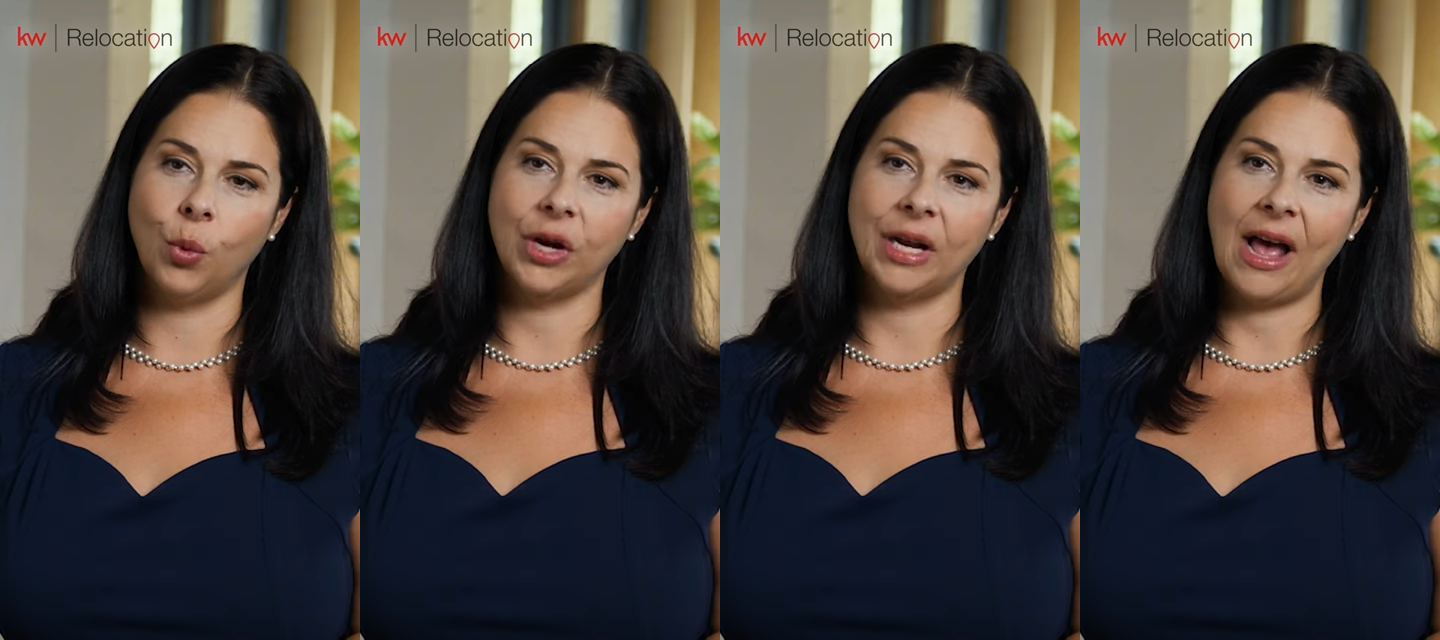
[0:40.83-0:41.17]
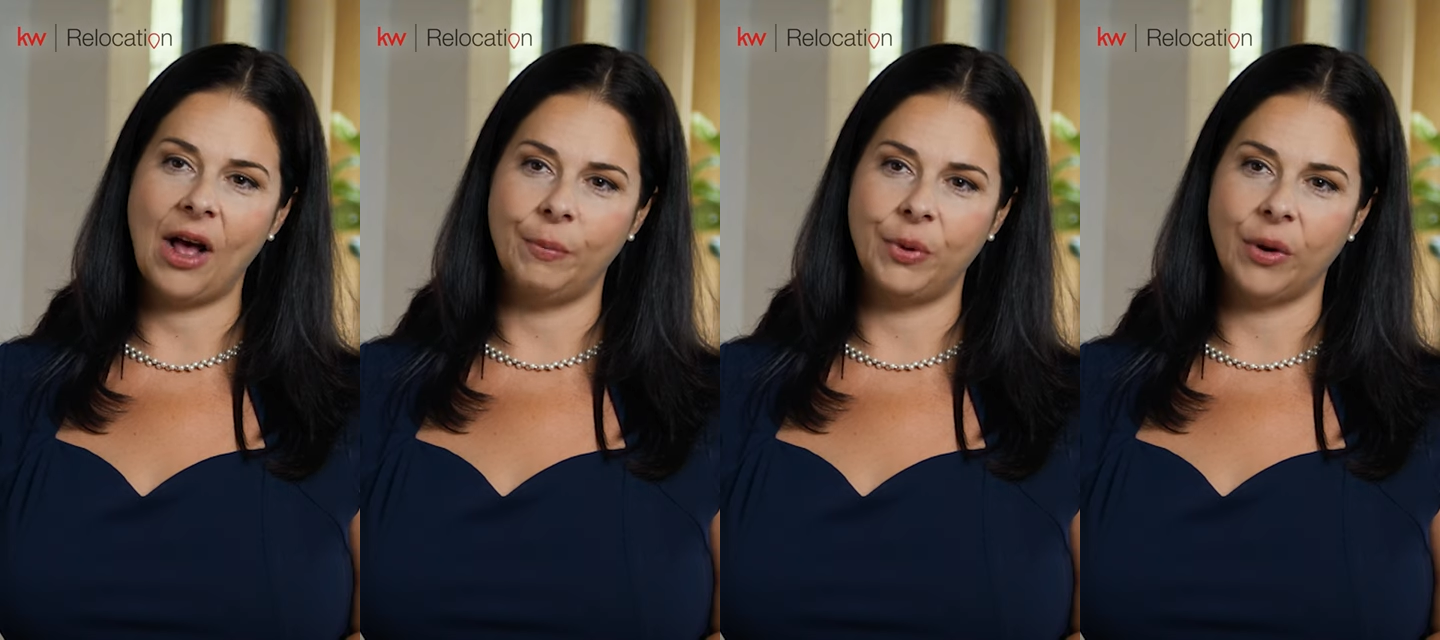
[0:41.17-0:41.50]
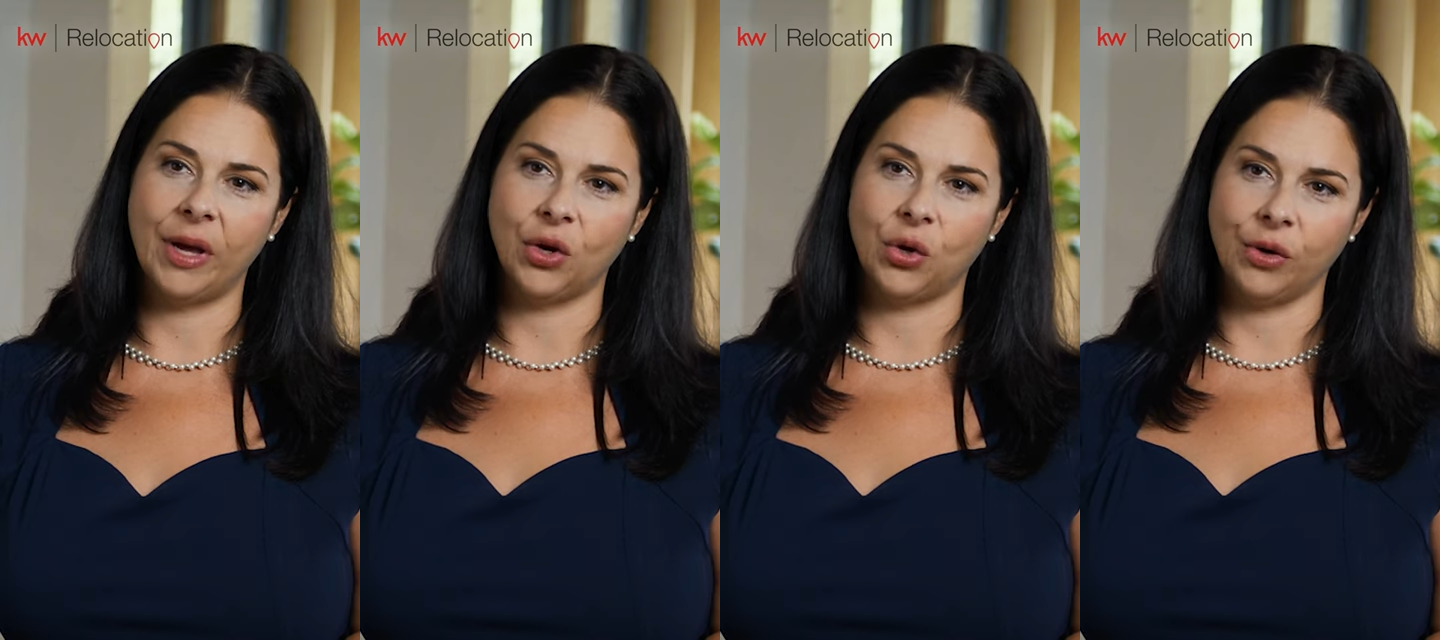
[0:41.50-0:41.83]
We're gonna help you
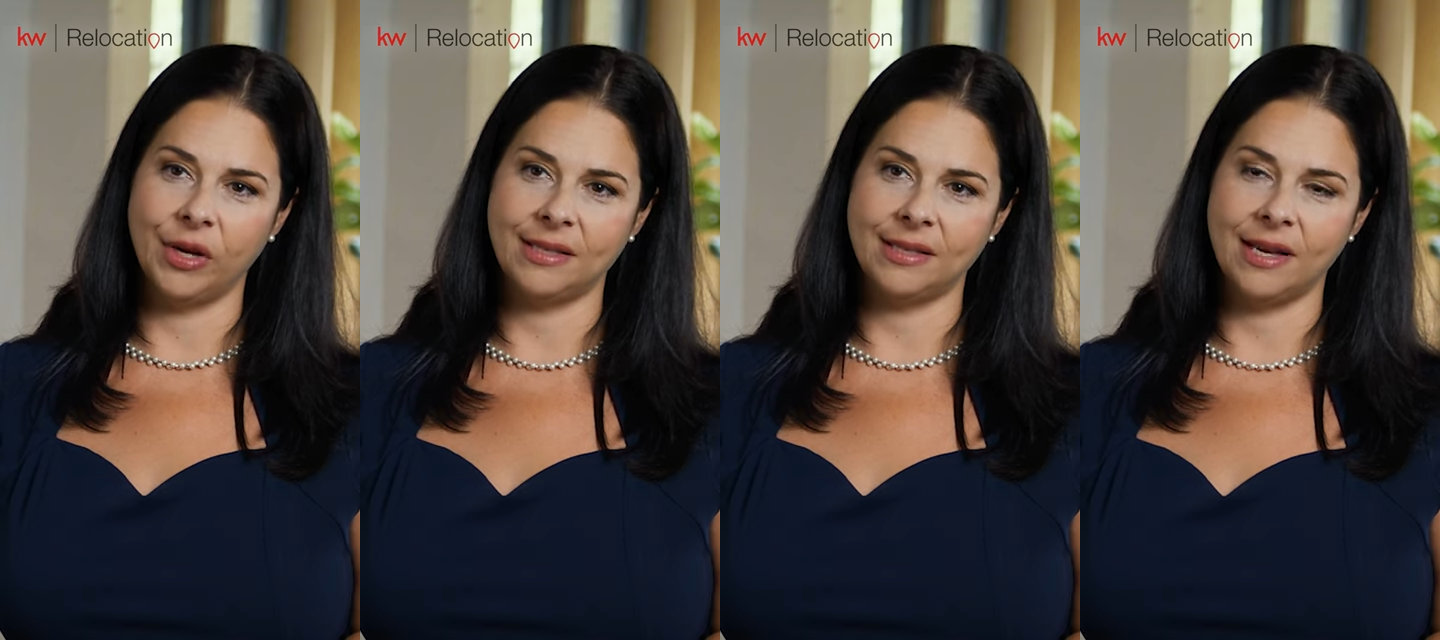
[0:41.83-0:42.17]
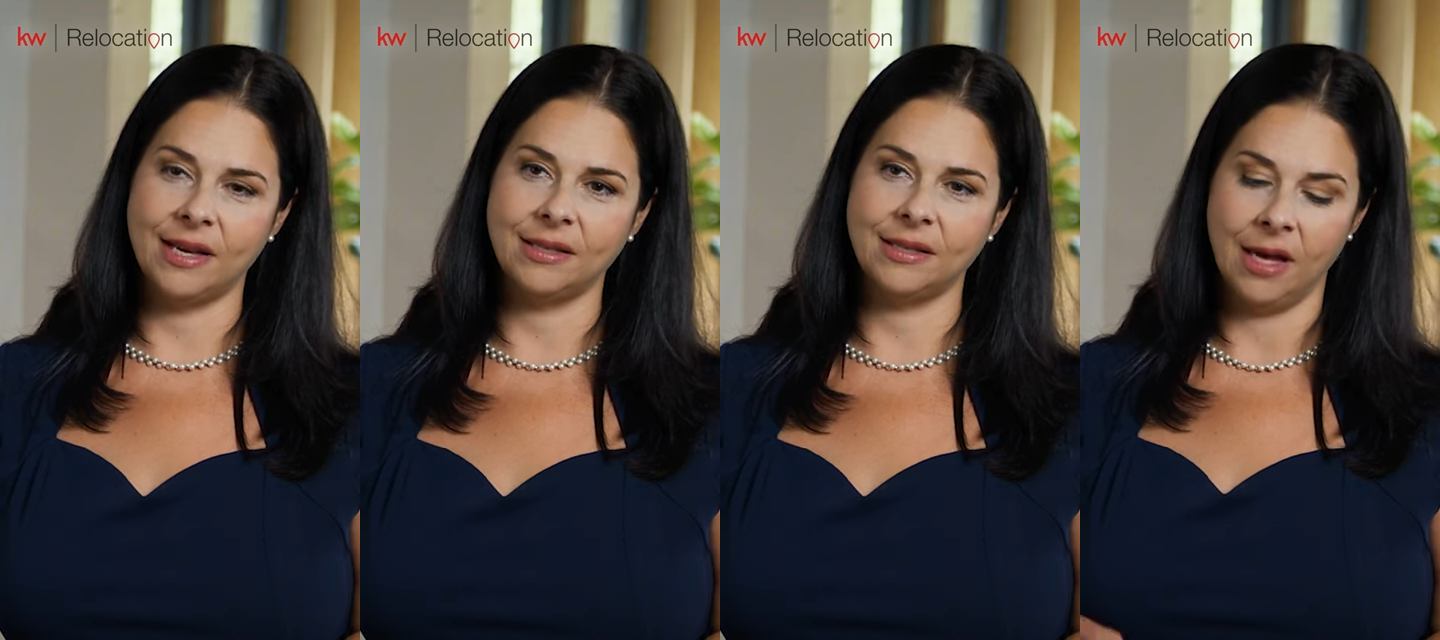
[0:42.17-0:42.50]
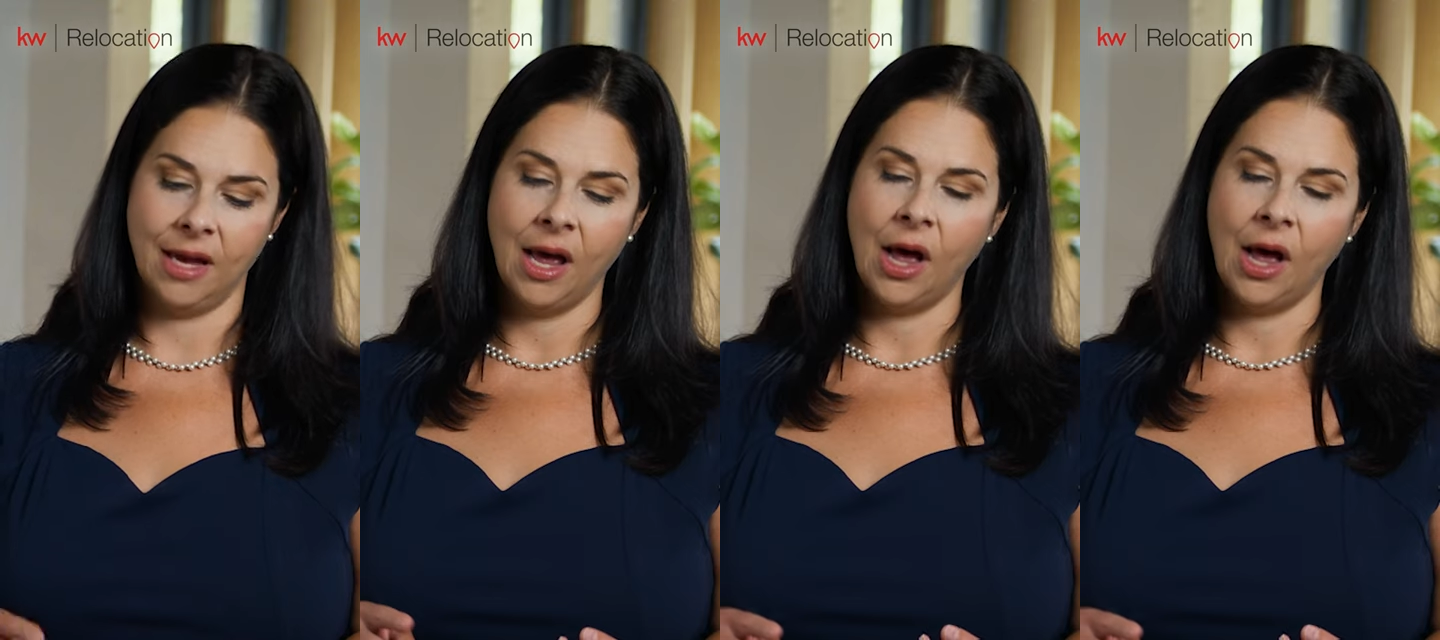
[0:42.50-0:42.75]
increase this,